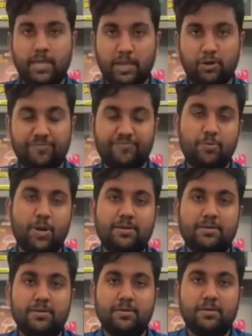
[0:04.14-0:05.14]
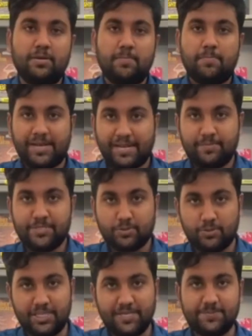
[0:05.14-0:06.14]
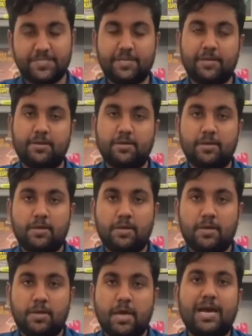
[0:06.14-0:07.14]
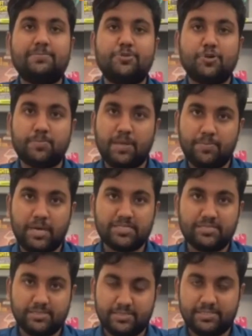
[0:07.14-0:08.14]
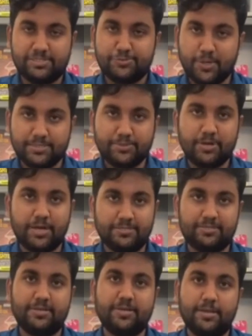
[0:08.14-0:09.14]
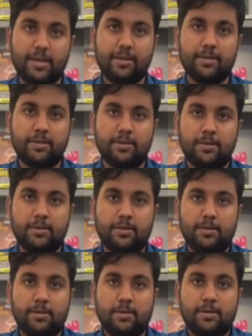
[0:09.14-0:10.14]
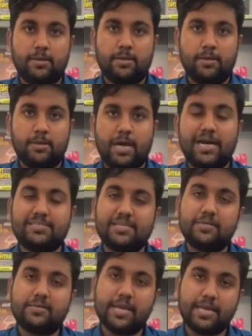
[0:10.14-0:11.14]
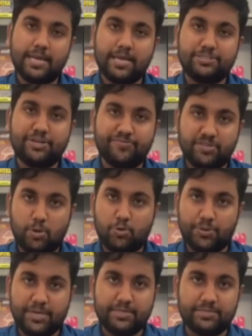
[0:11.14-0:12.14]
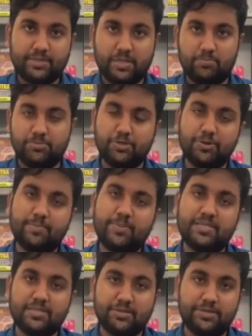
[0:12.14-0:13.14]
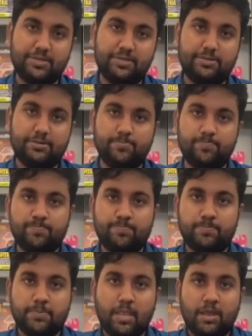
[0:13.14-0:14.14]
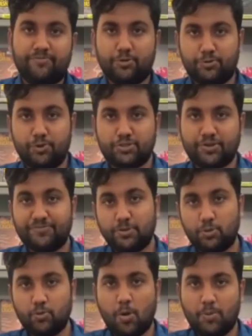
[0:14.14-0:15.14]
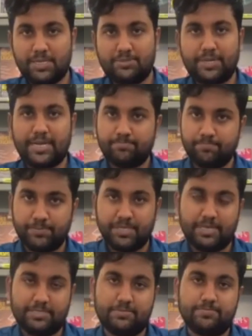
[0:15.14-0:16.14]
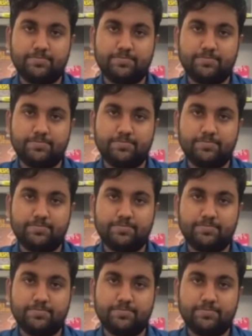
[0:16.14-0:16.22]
Hello everyone, my name is Kuldeep Singh. I am doing my Masters in Structural Engineering. I started engaging with our Readers Club during my third year. For those of you who are wondering, yes,